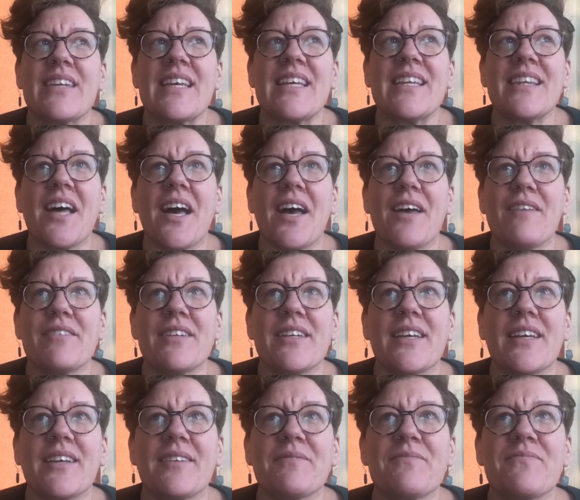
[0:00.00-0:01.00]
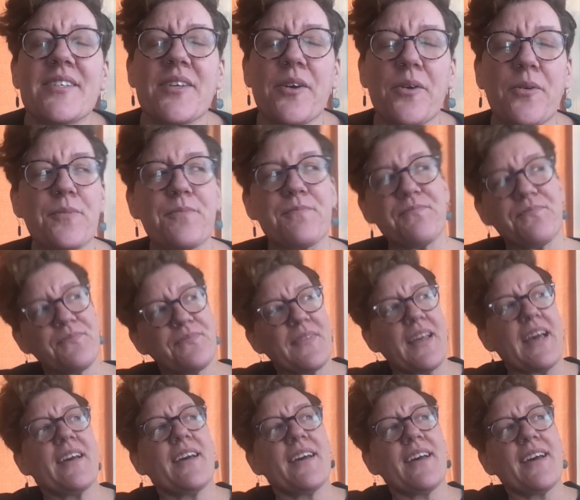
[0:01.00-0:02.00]
enlivening. So
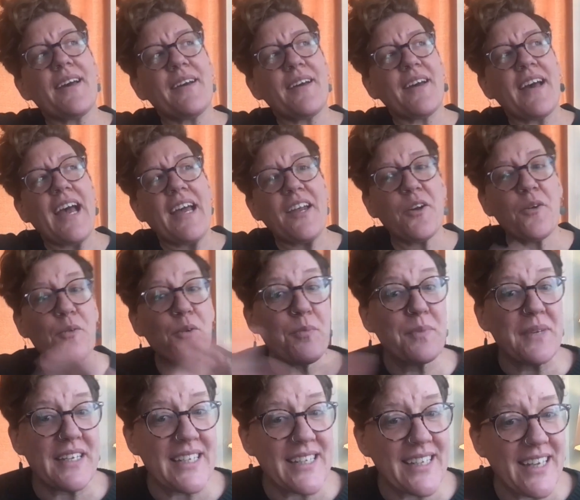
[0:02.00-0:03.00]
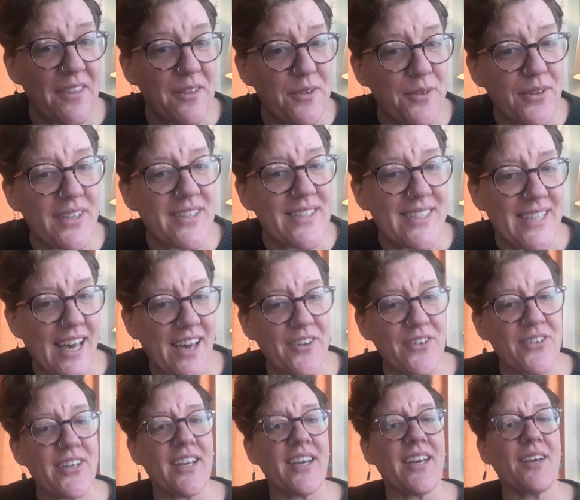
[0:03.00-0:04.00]
I know we'll be together on
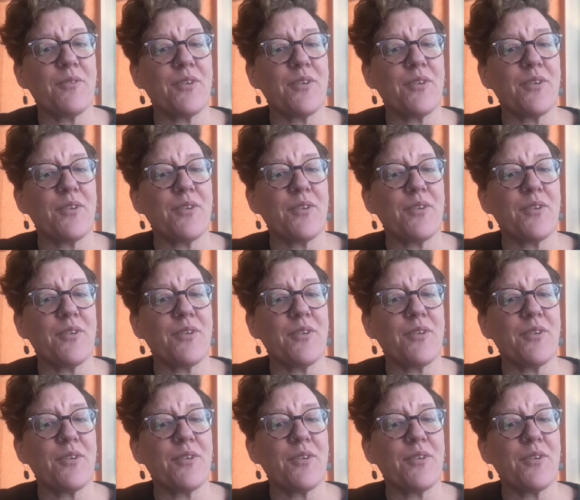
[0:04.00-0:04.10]
Saturday.